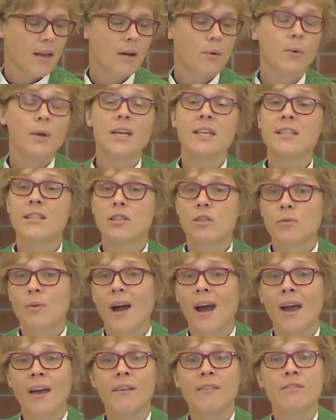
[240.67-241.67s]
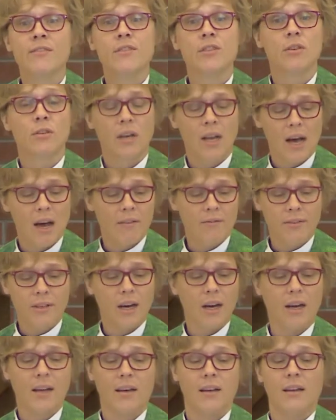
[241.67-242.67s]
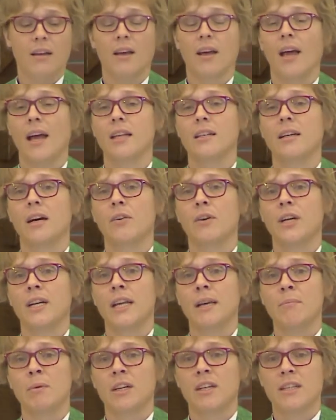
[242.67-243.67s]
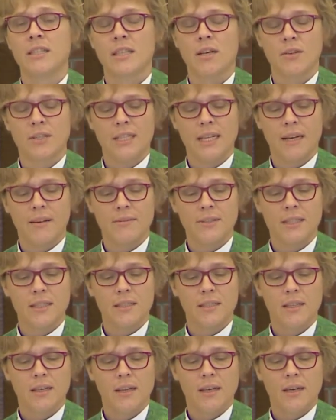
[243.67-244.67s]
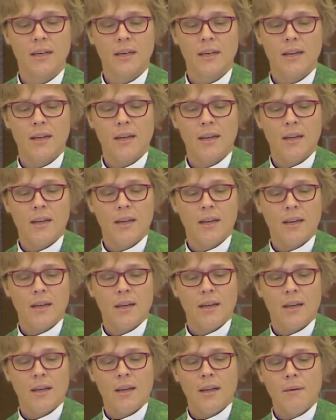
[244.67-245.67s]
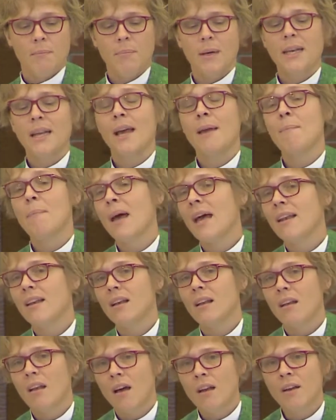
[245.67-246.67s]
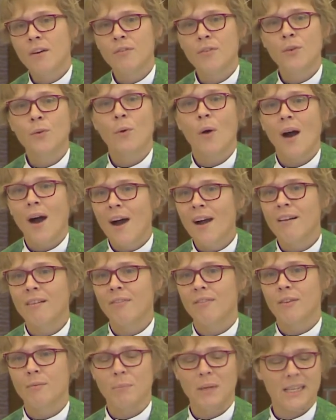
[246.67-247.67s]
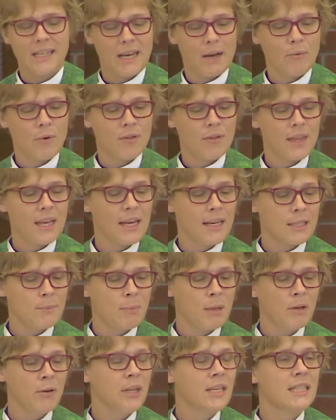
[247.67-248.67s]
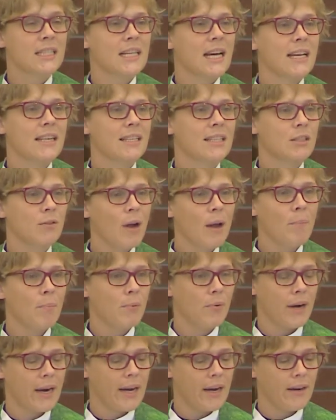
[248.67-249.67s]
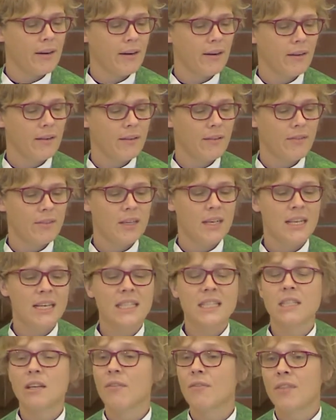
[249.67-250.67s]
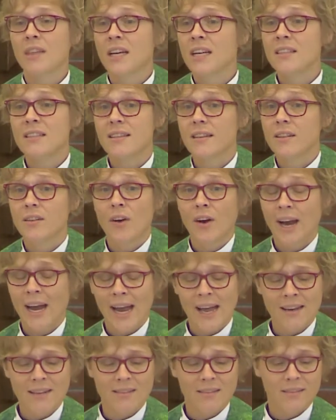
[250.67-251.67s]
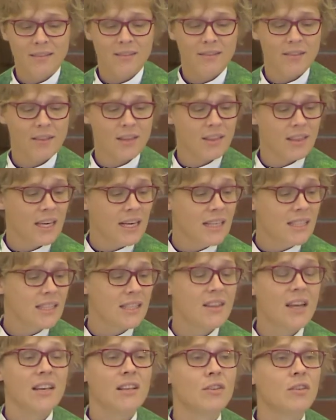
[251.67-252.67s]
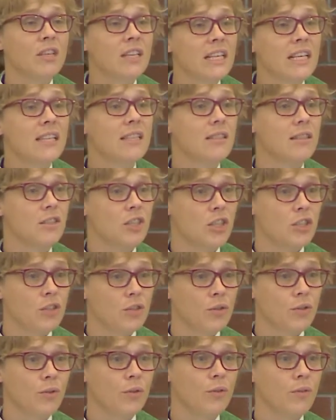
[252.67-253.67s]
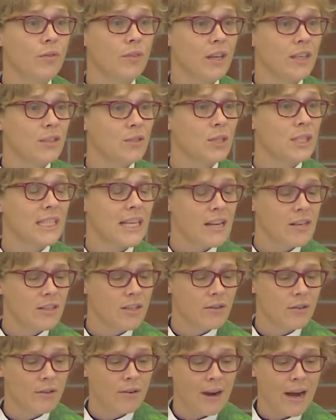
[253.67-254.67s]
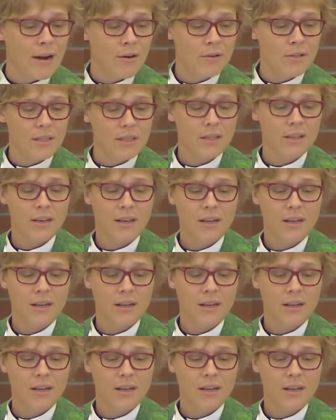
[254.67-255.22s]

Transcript: We strive to love God and our neighbor as ourselves. But I bet a lot of you are familiar with the experience I described prior, the list of things in your head, the things that you need to do, that you center around,